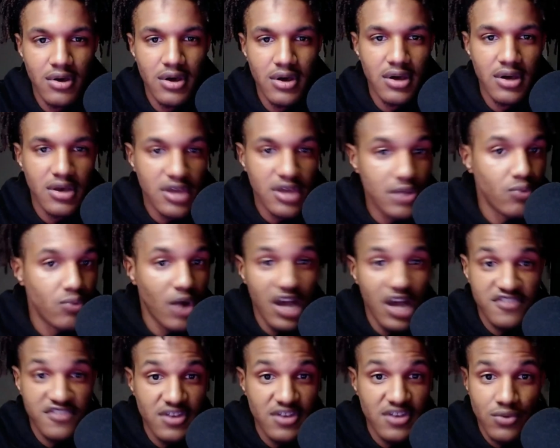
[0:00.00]
He
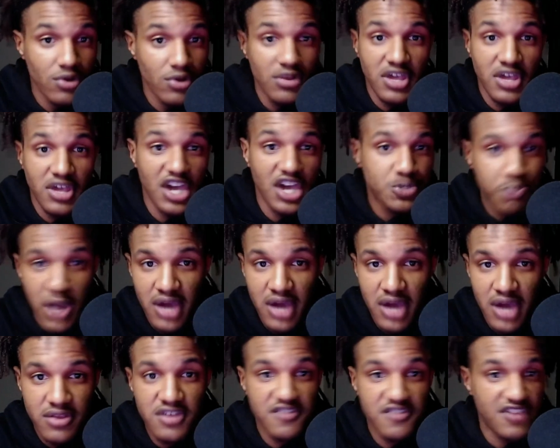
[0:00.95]
wasn't really
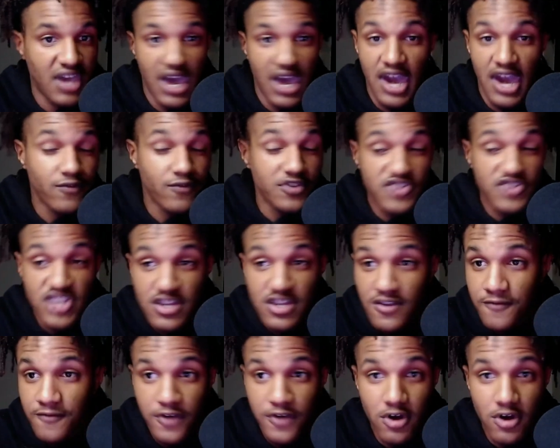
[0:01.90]
expected to ever see the
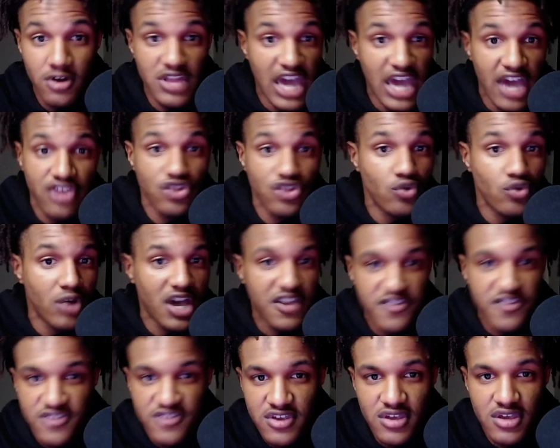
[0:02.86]
field at
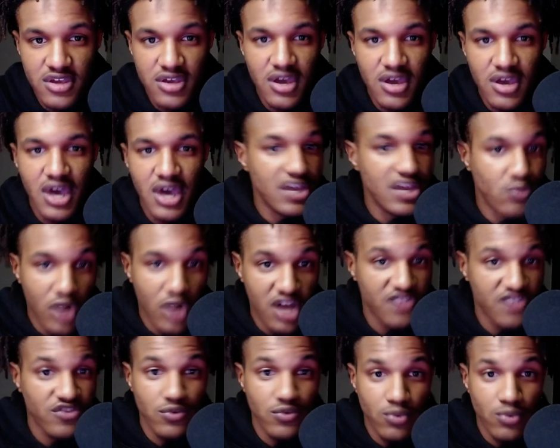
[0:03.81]
USC. He
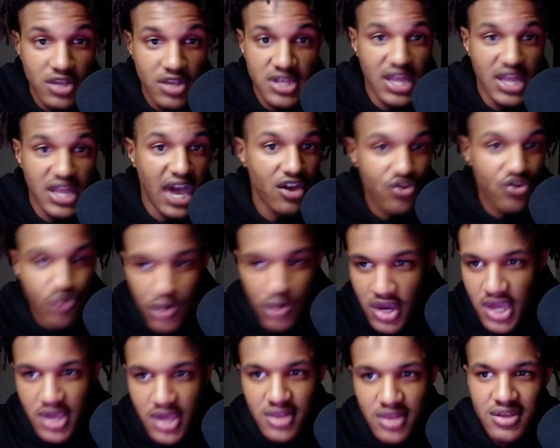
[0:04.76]
wasn't really that
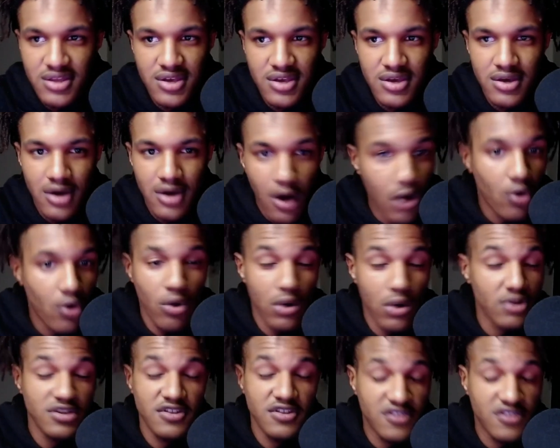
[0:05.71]
great,
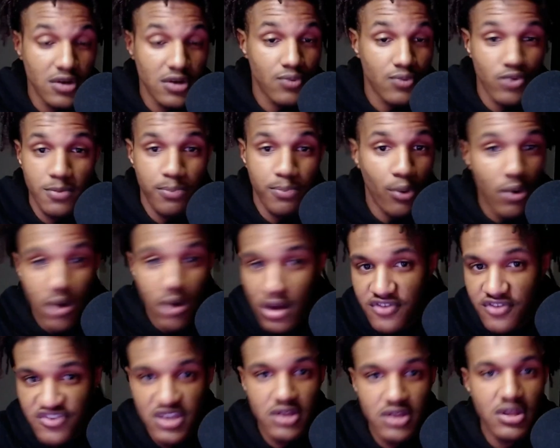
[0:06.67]
according to
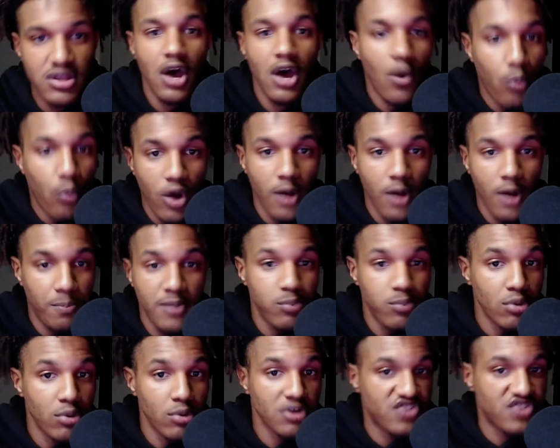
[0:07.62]
reports and what
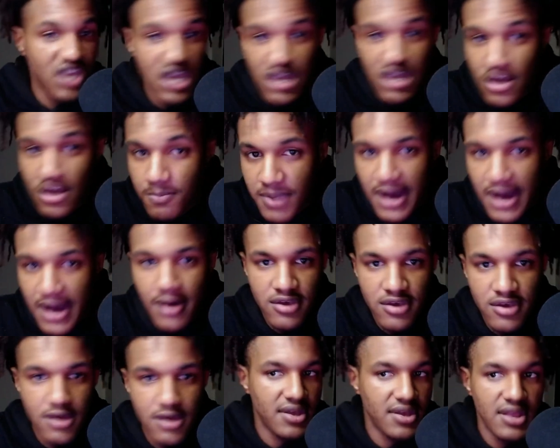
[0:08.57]
people were saying about
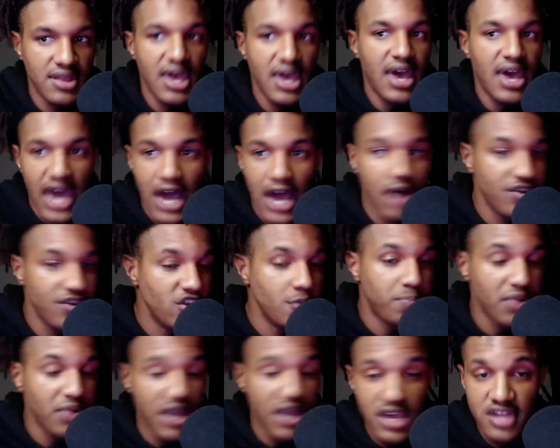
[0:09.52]
him and how he
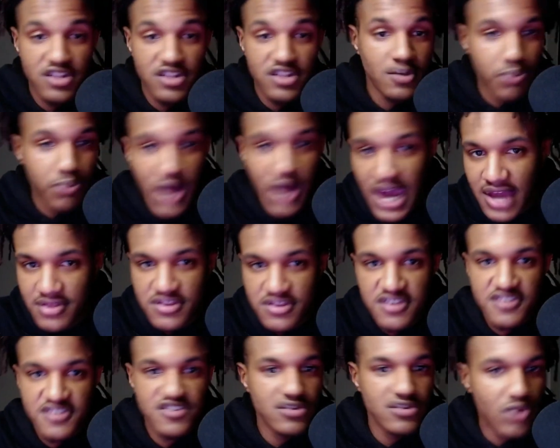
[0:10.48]
played in
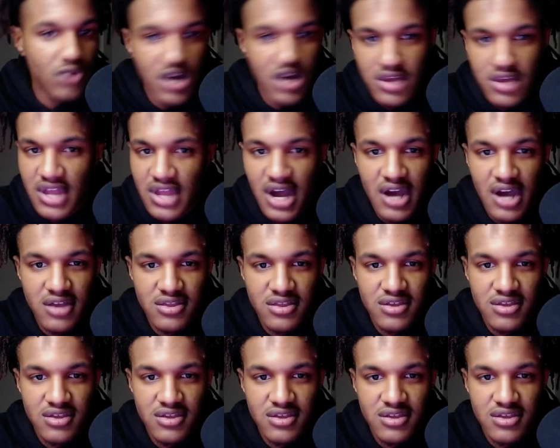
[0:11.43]
practice and whatnot.